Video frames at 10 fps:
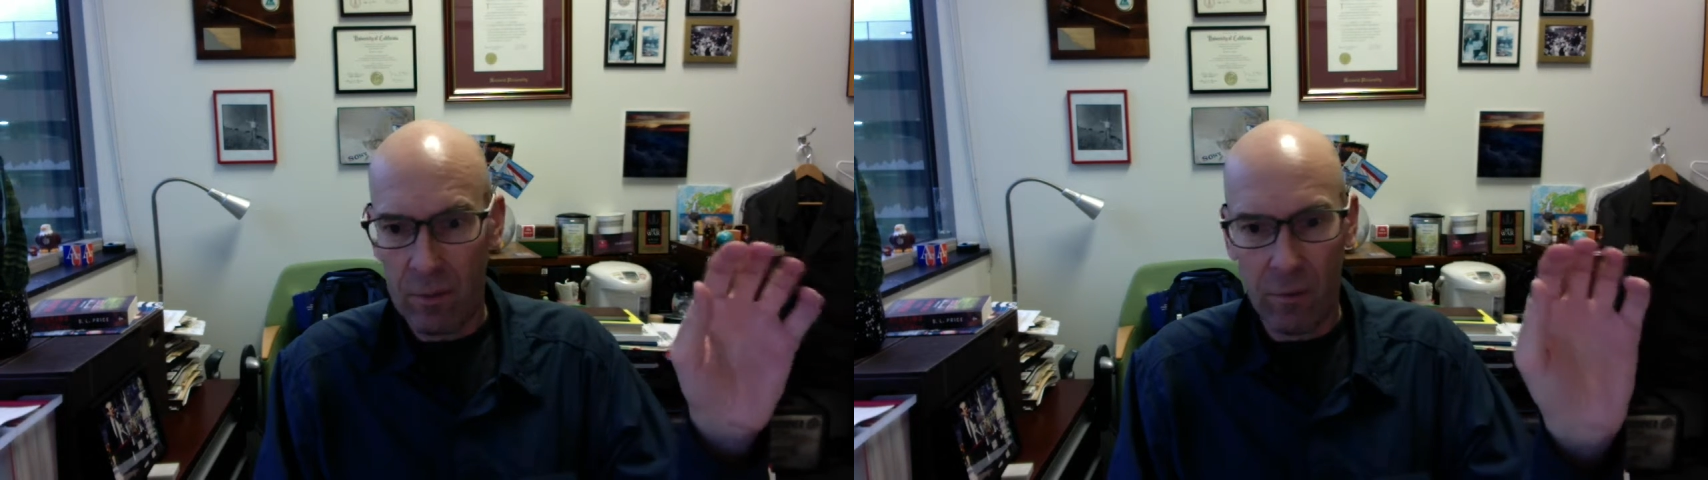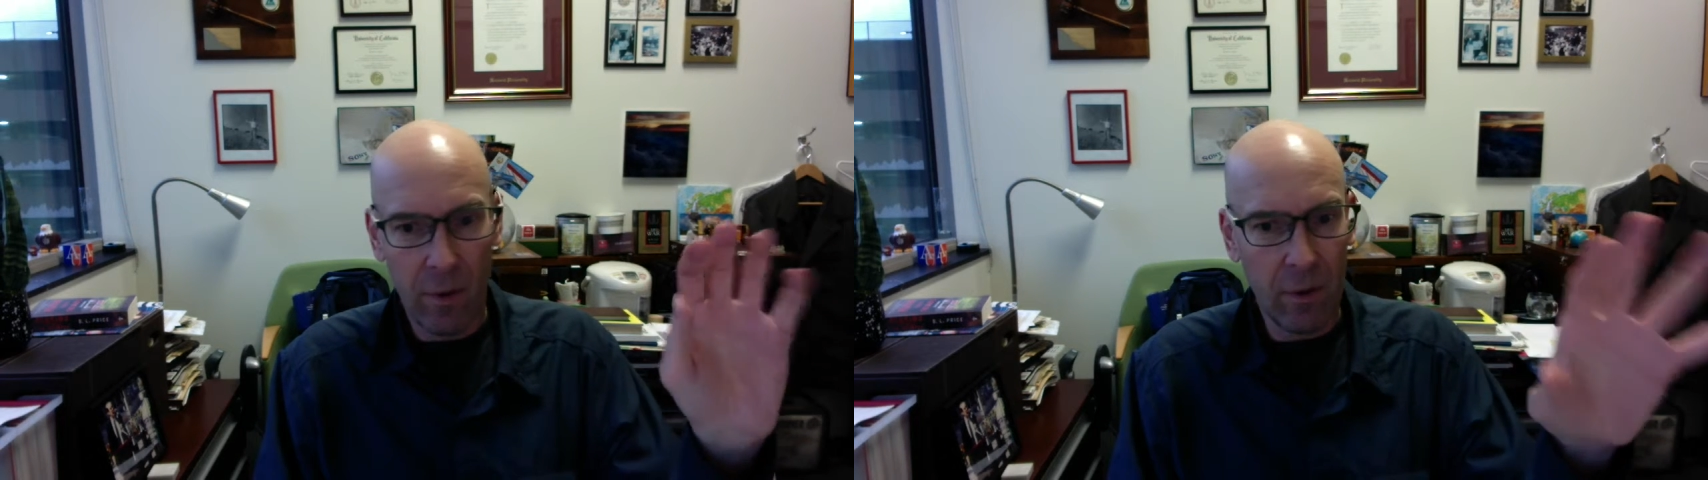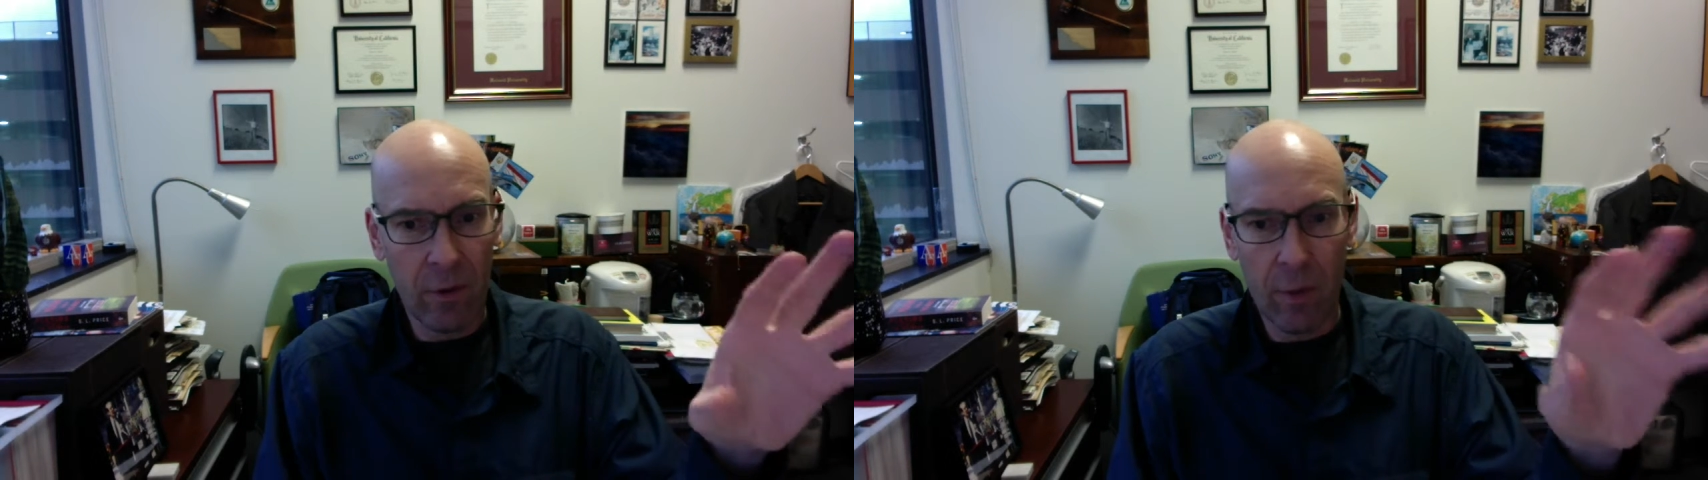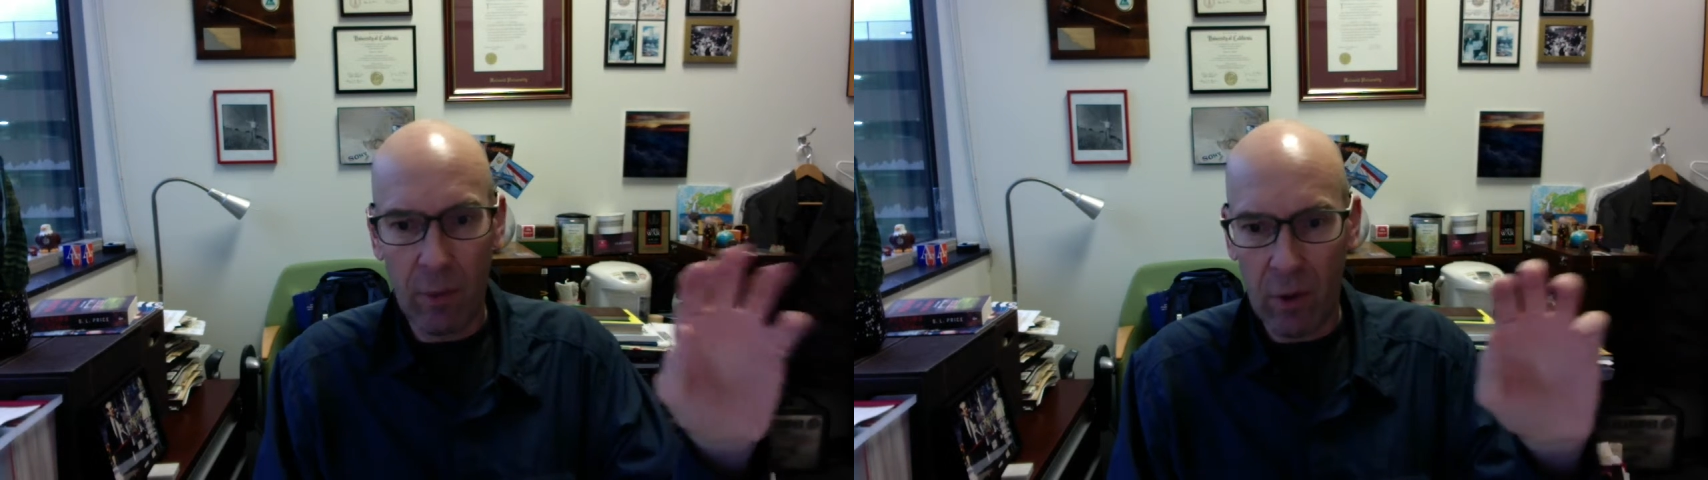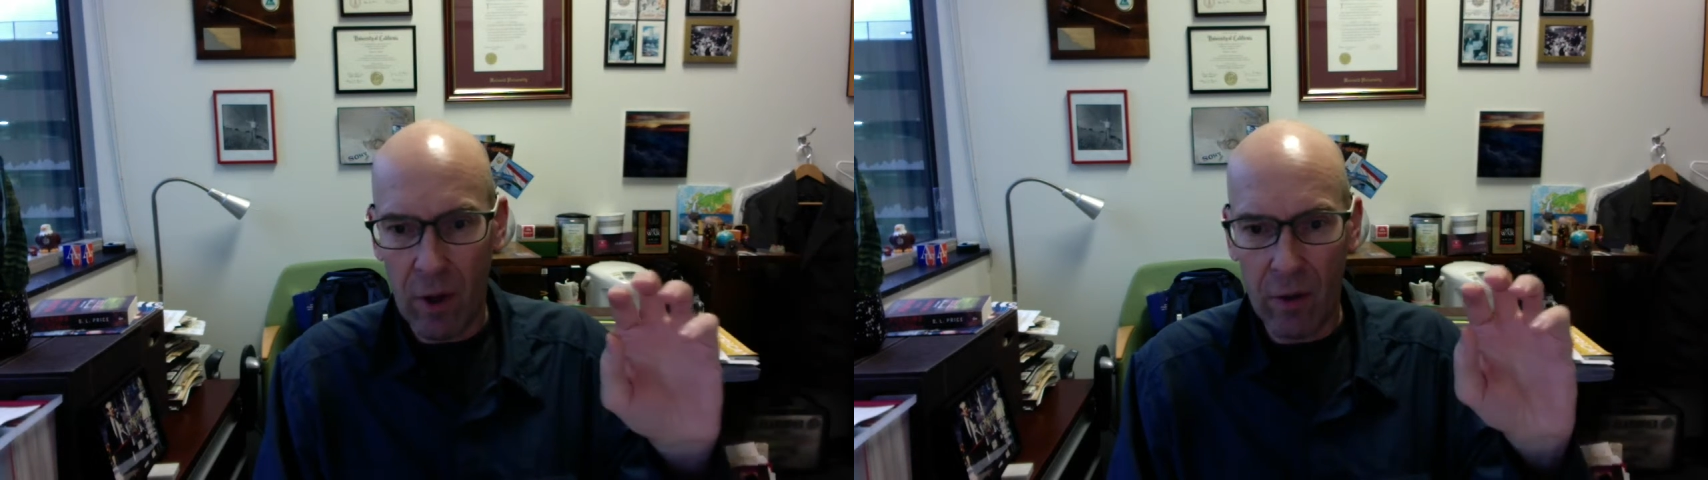very
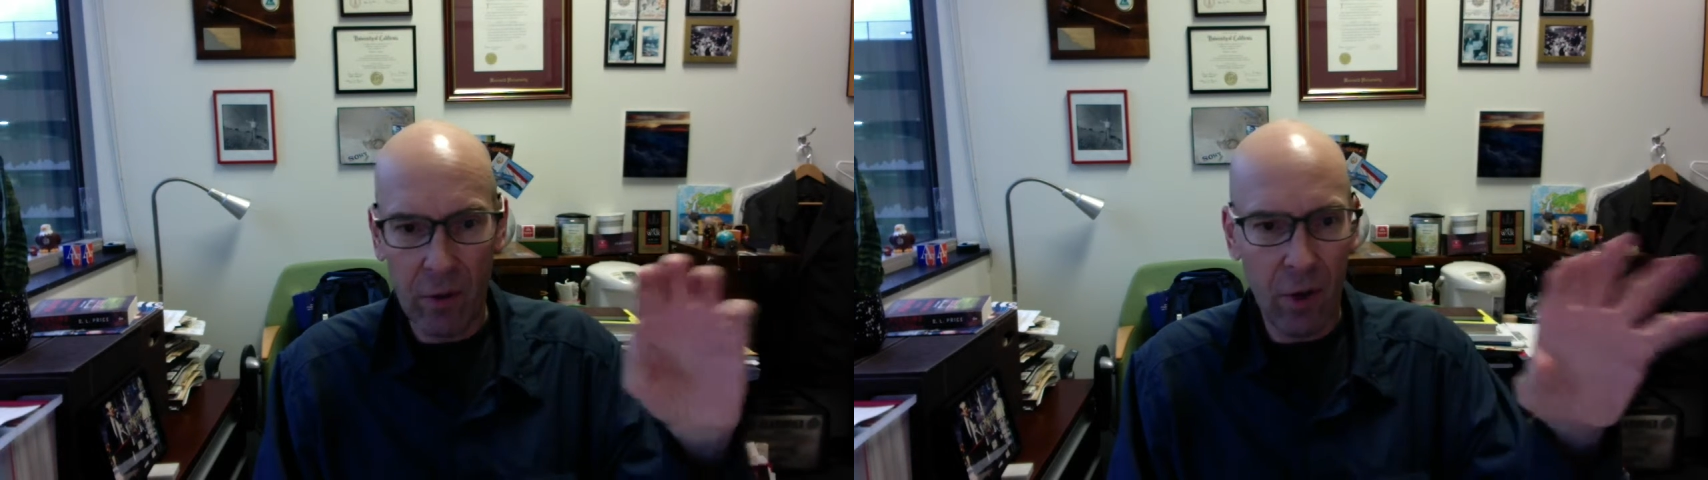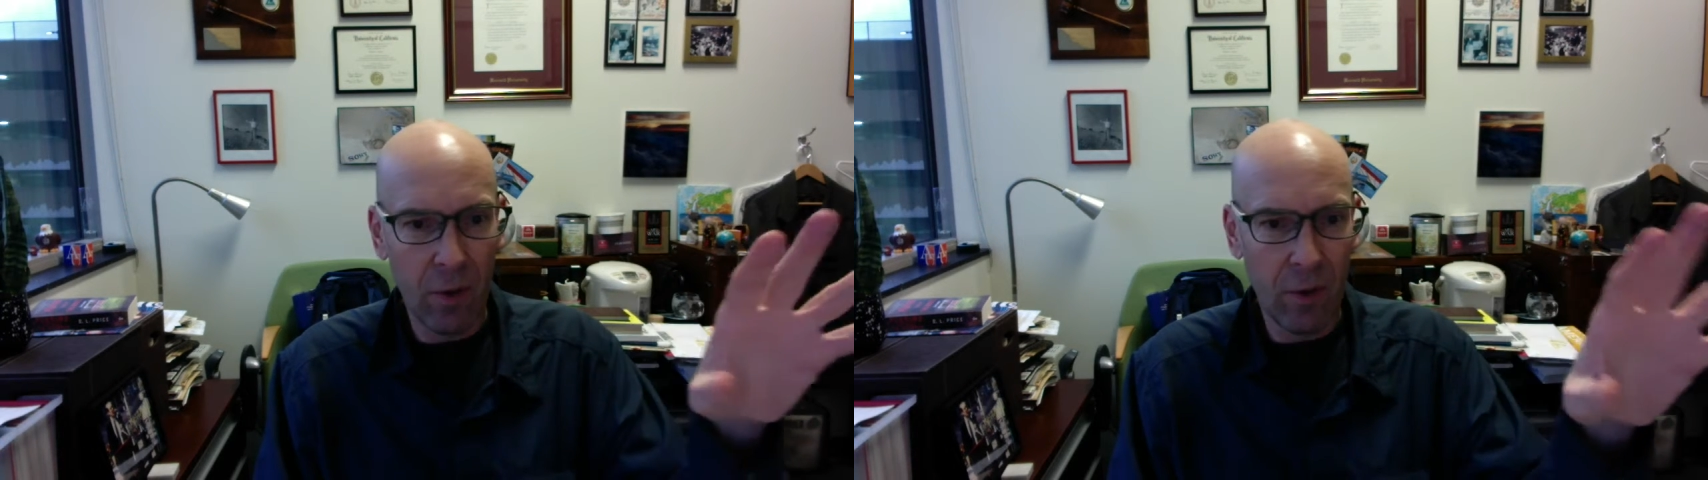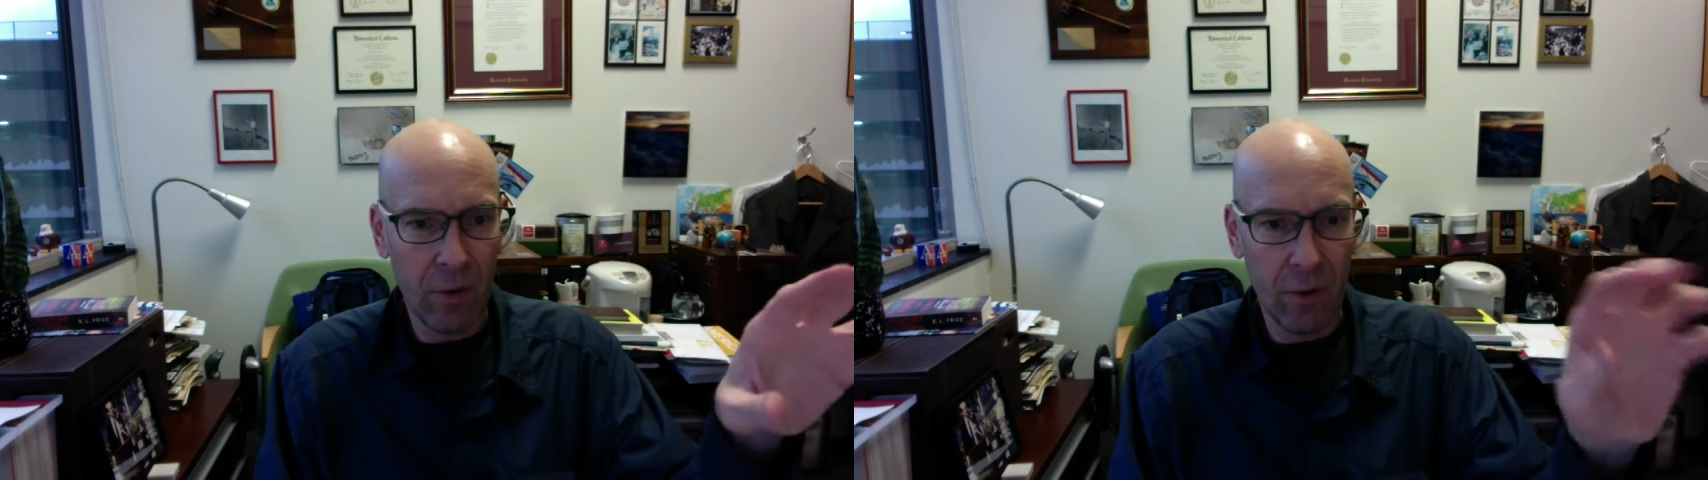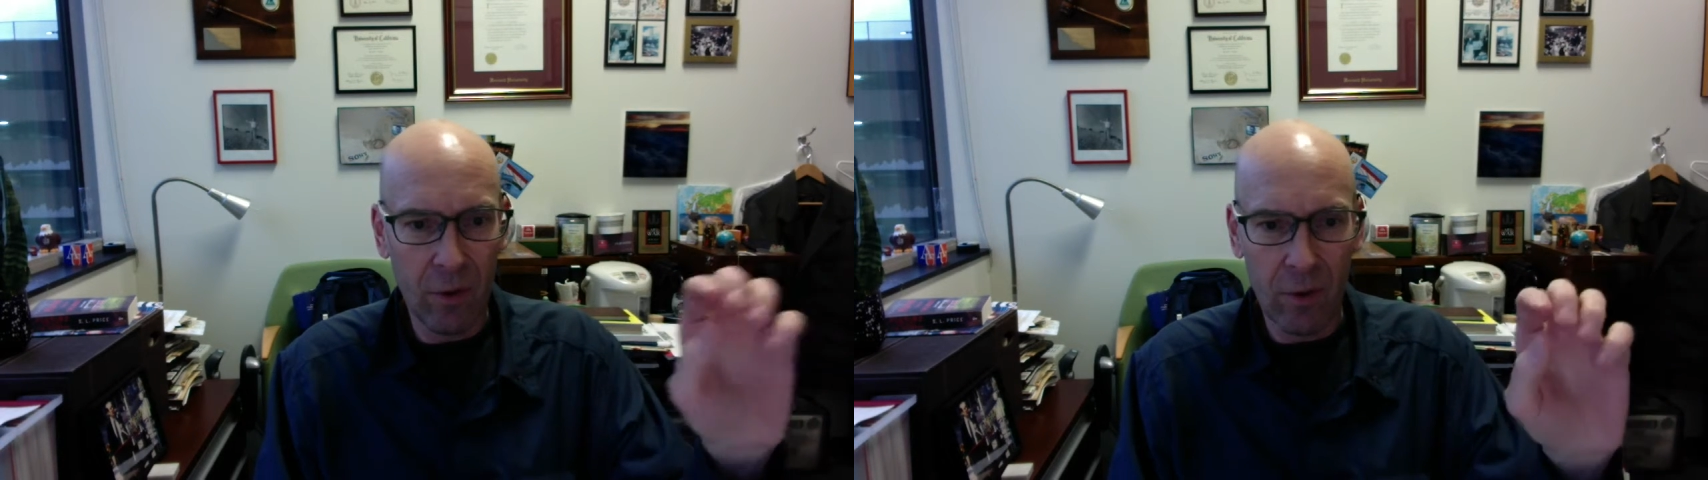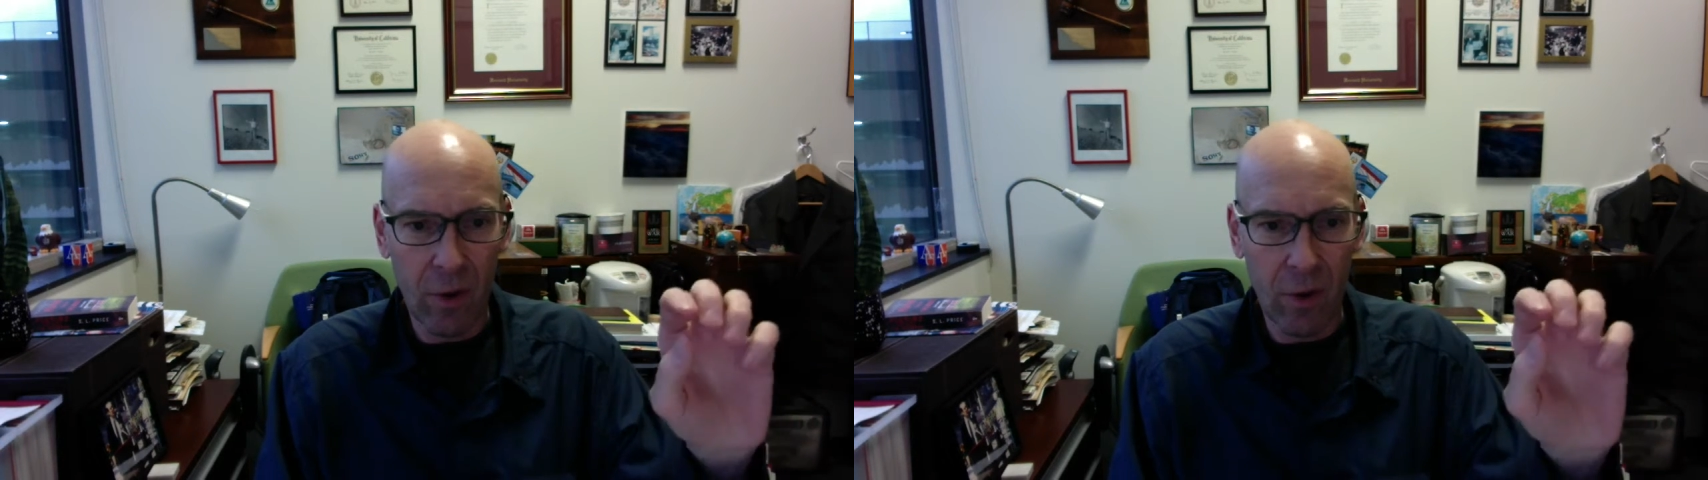simple, color-coded do's and